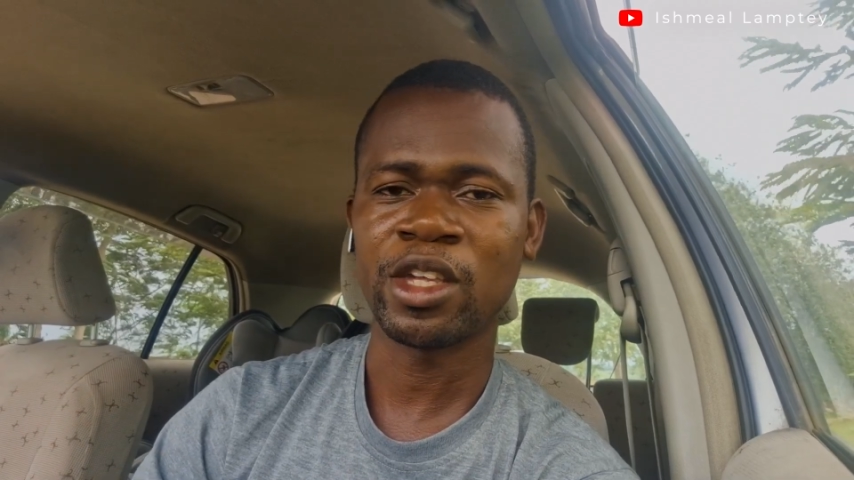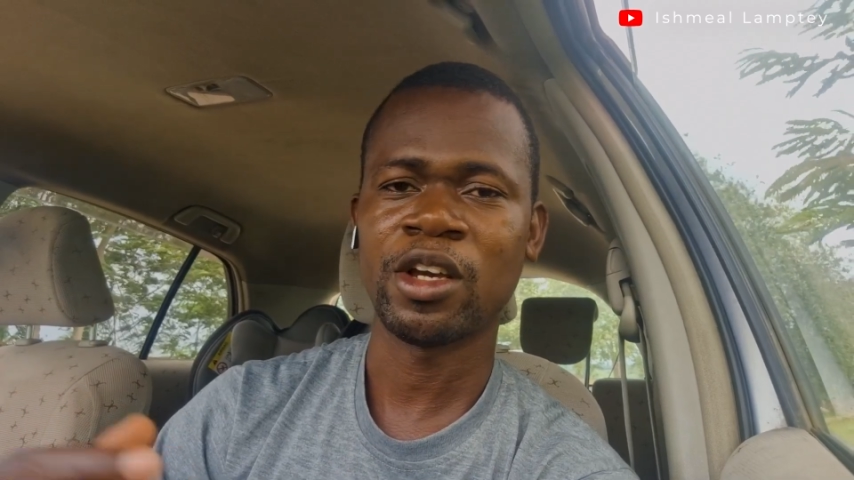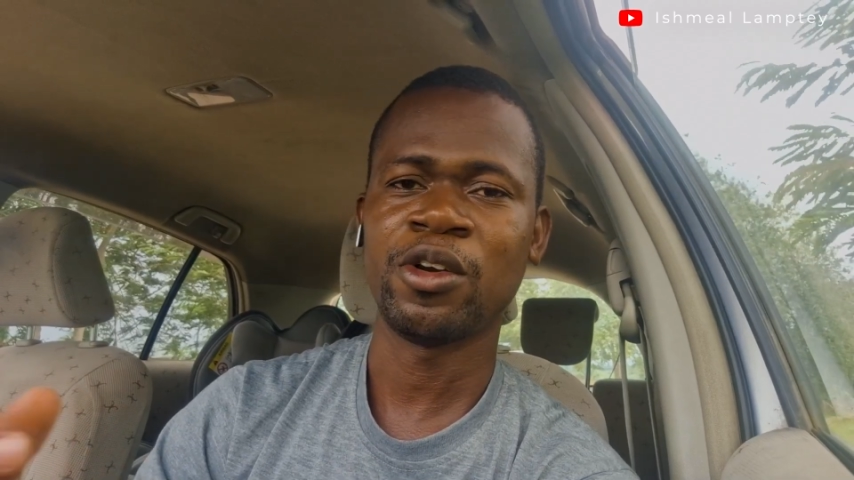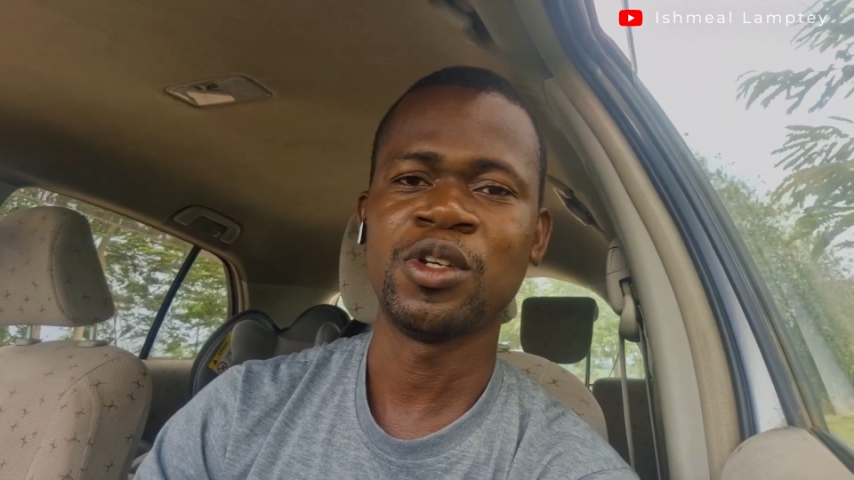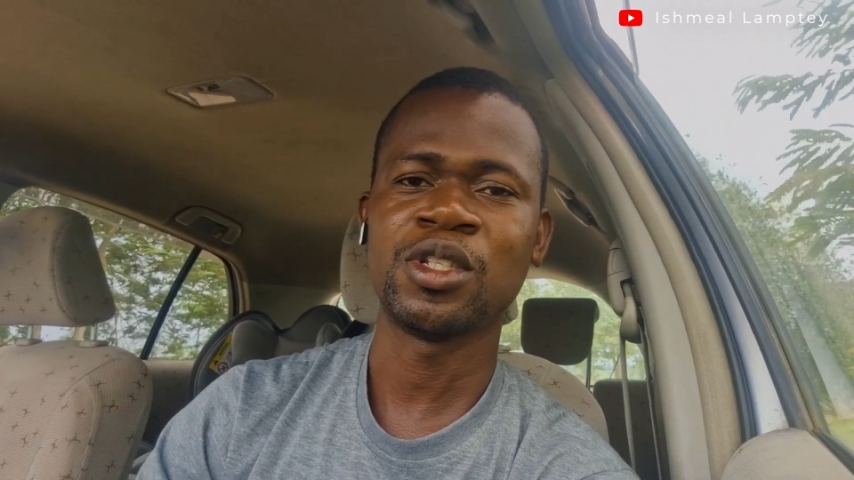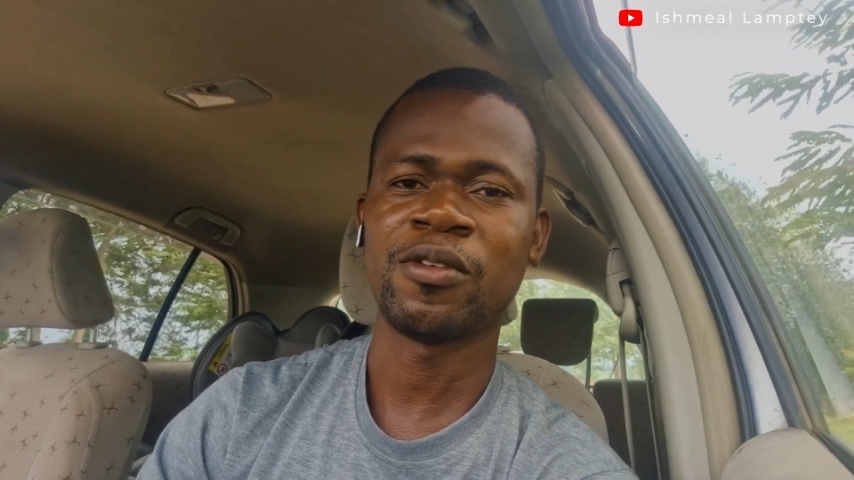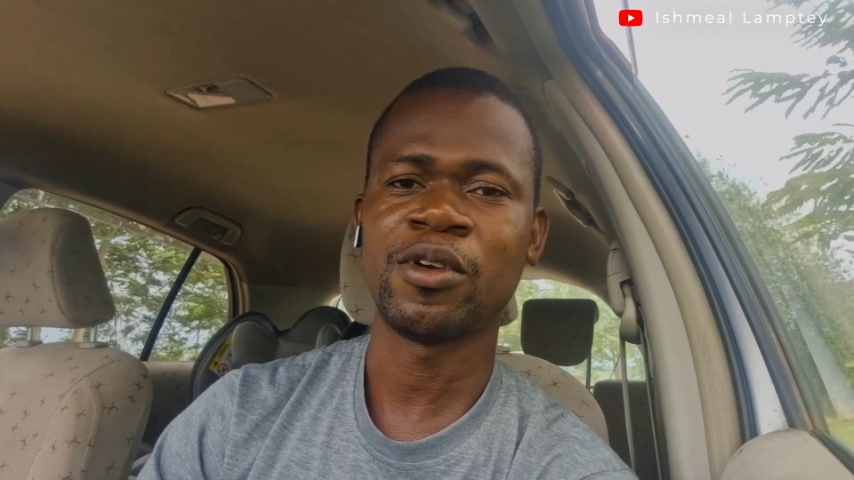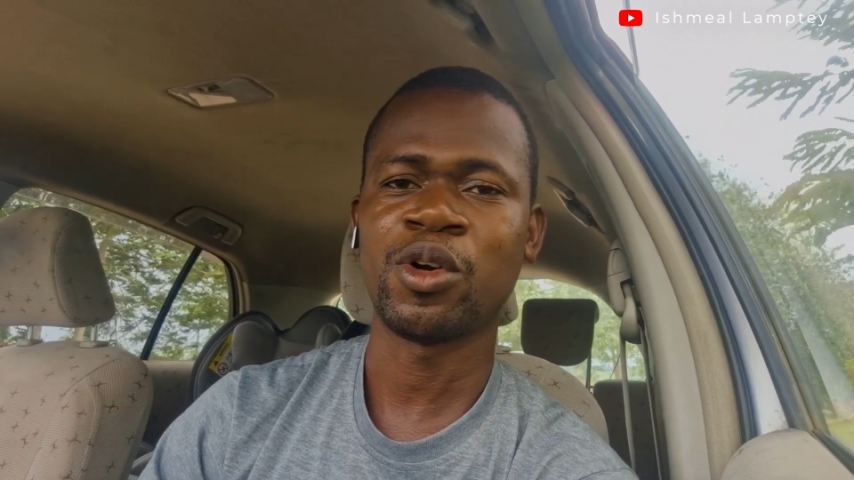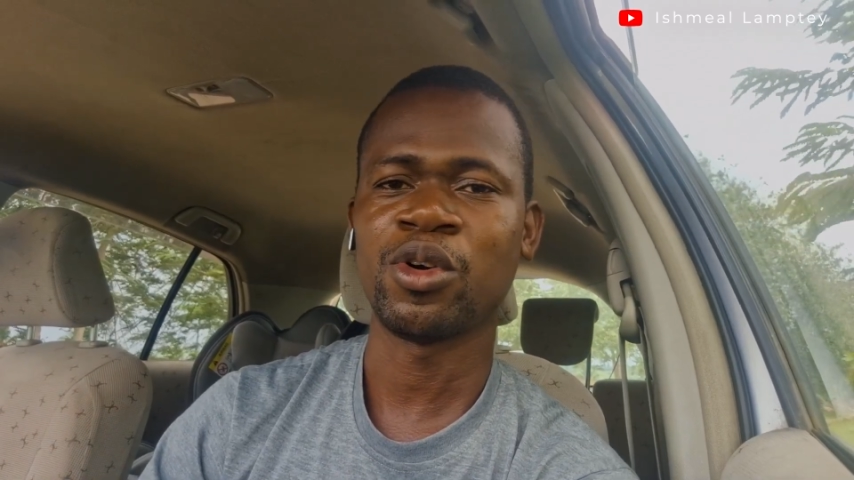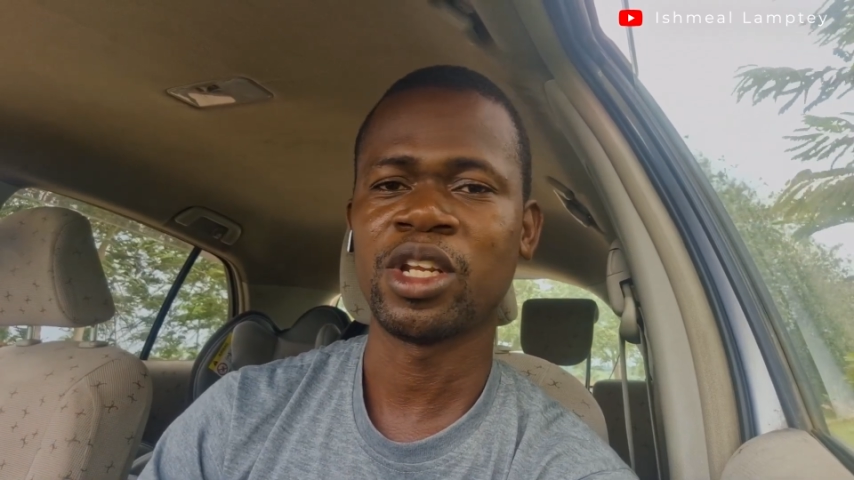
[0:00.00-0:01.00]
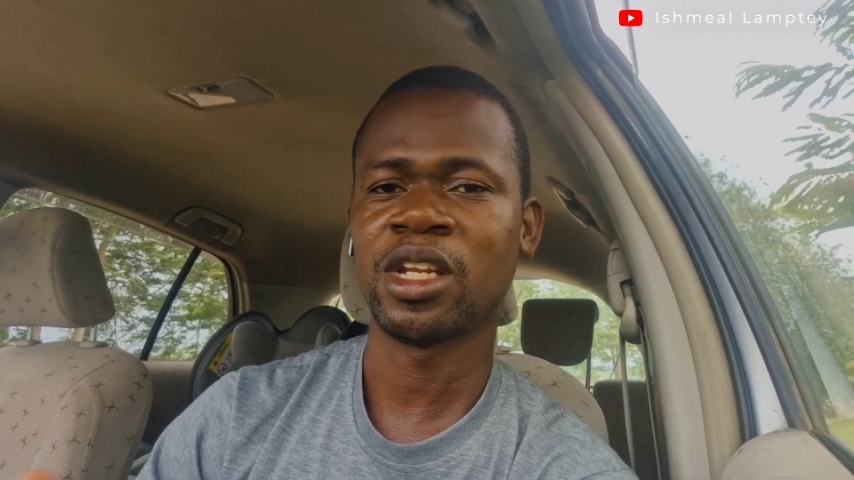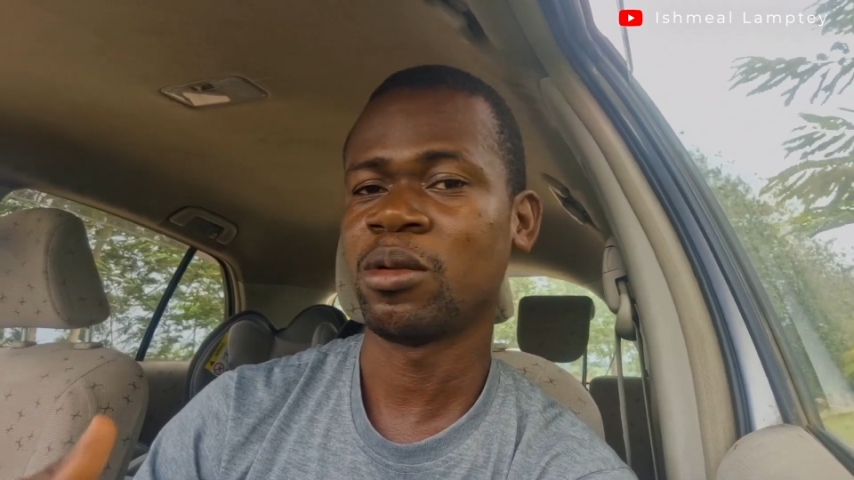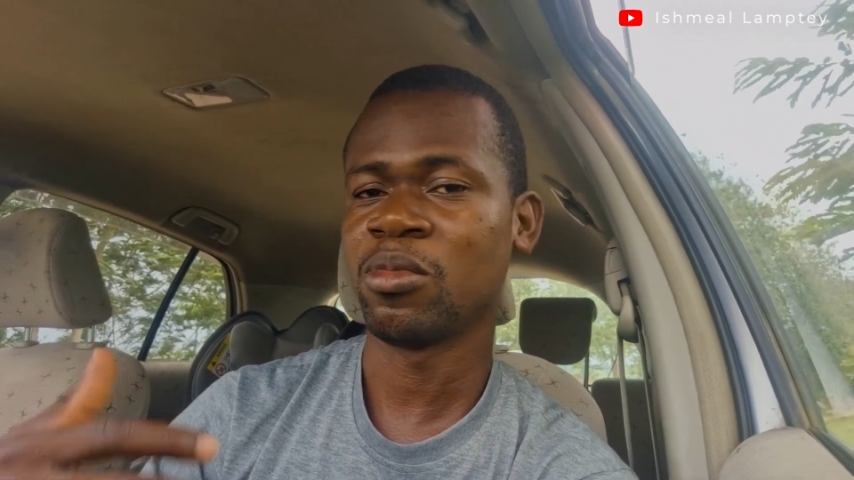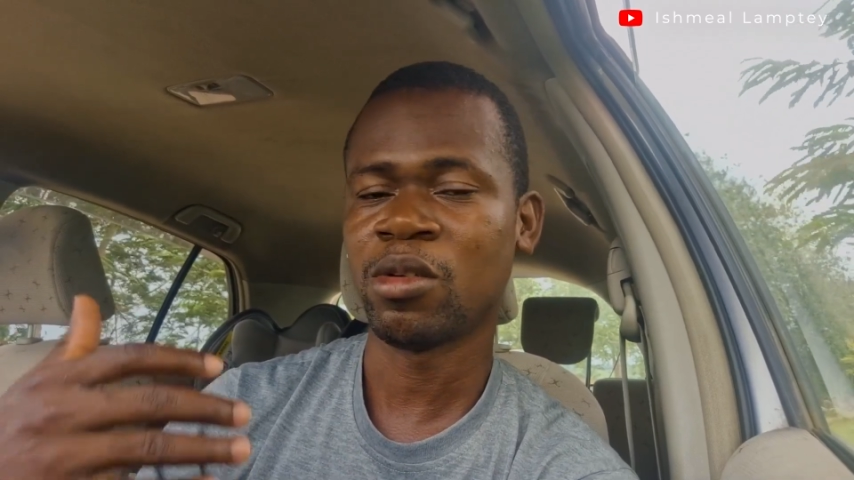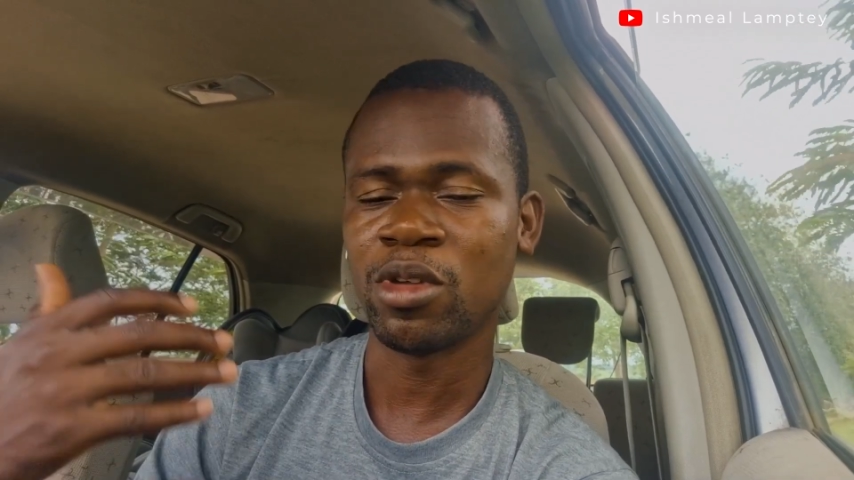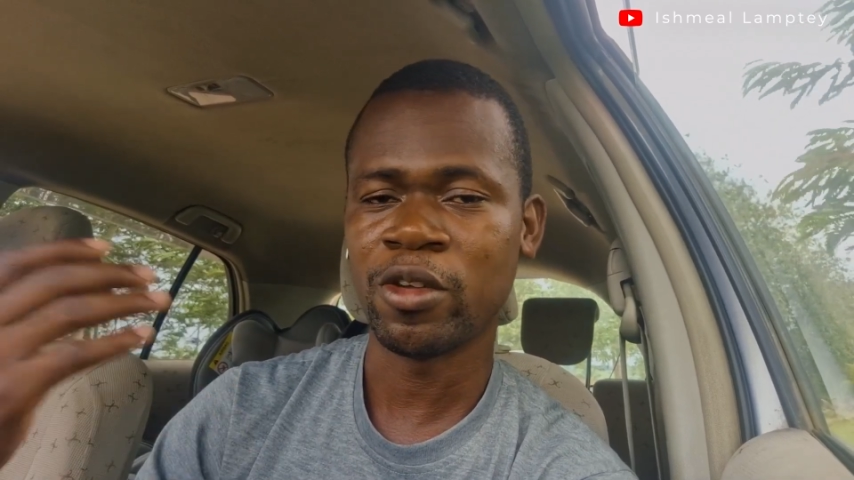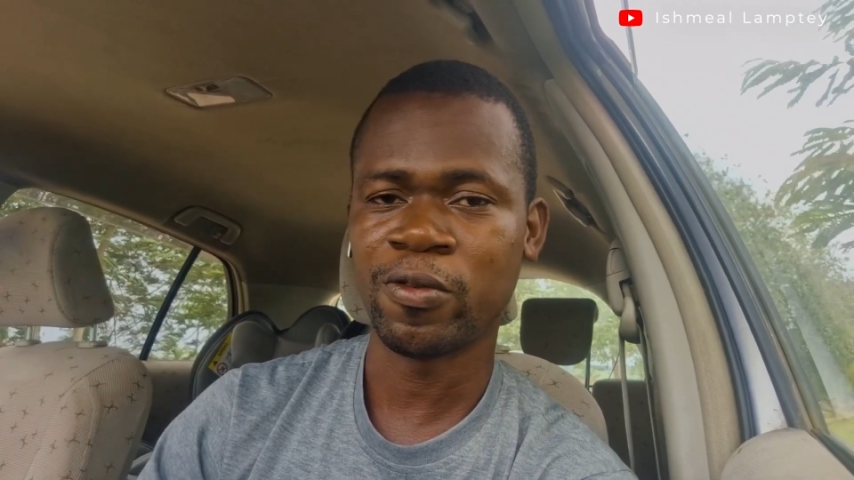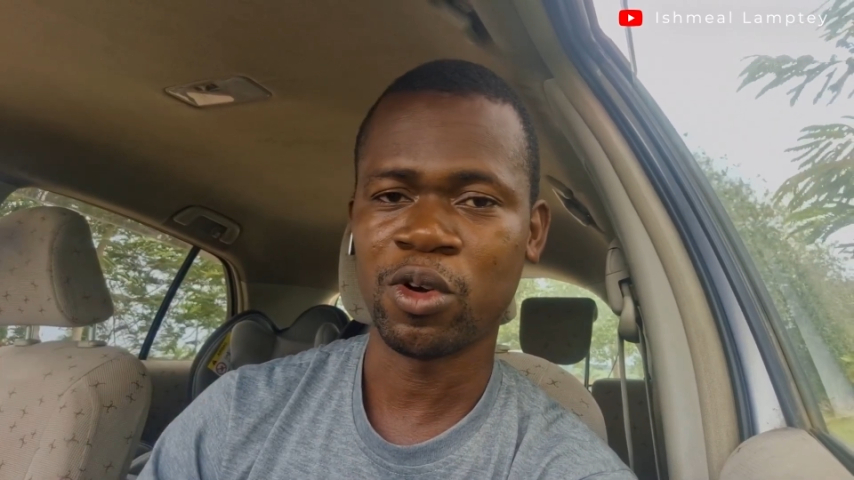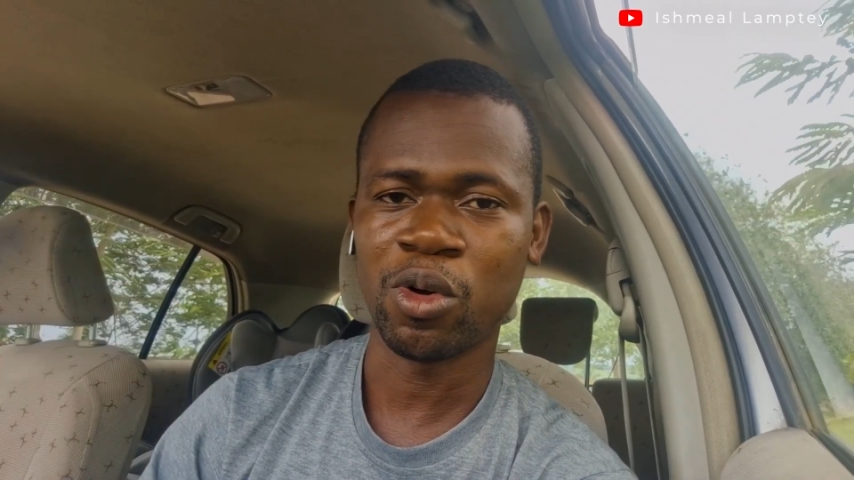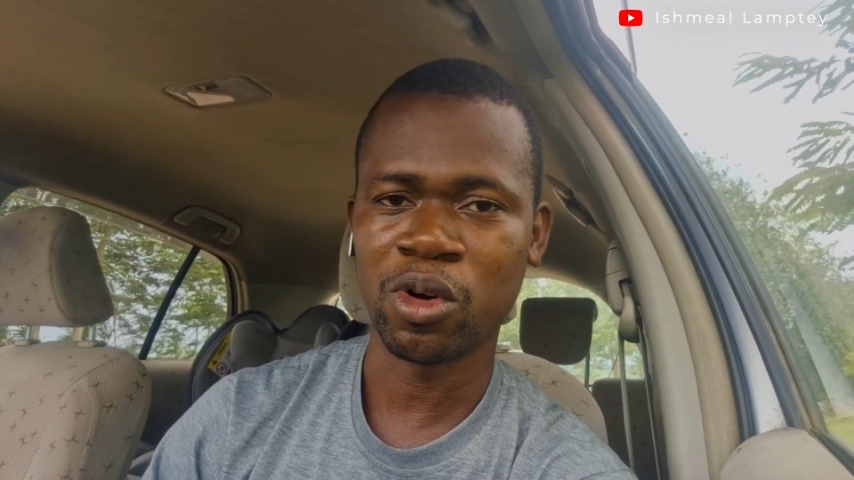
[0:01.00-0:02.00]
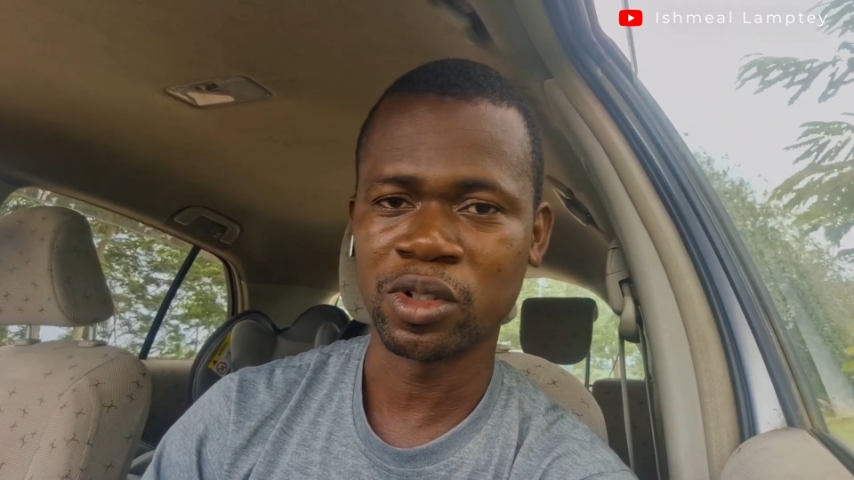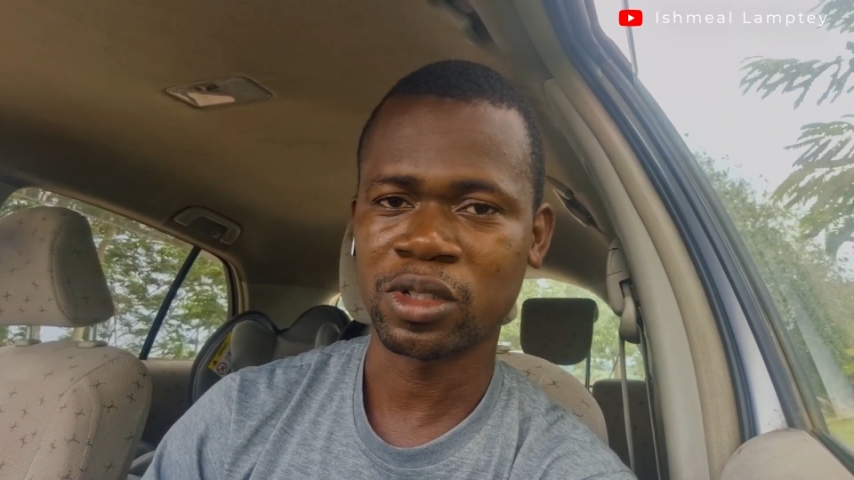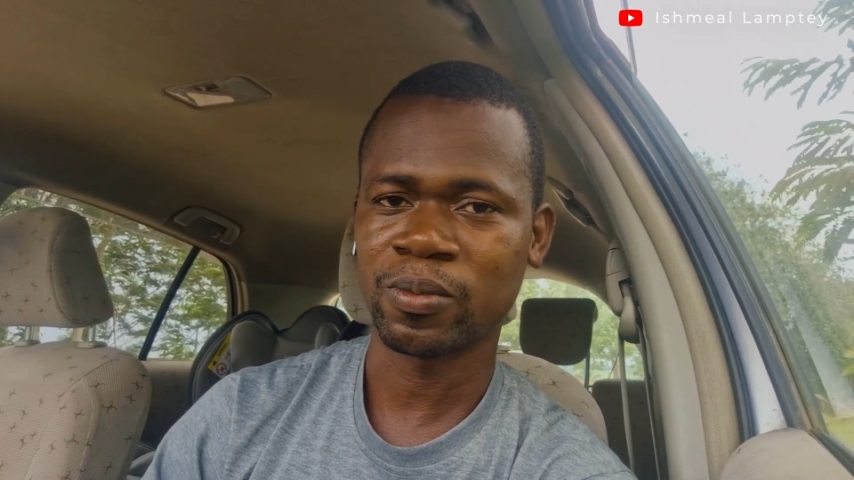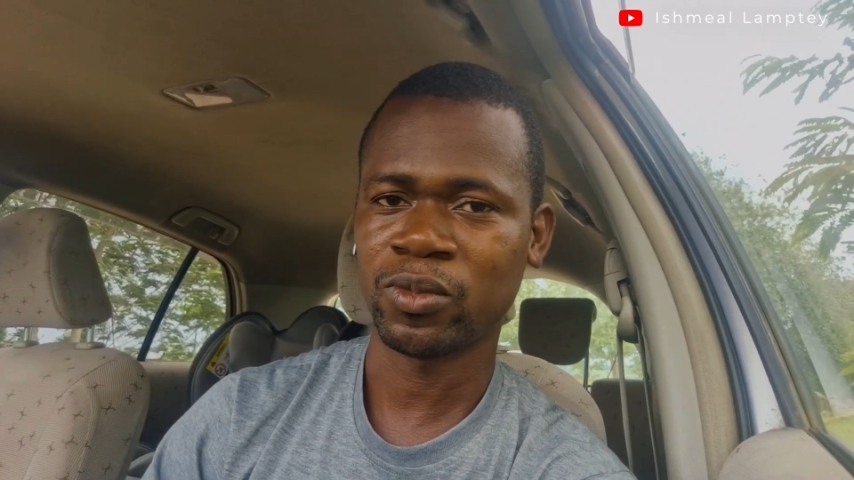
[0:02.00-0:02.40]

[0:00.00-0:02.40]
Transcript: you're going to have recorded and maybe you forgot.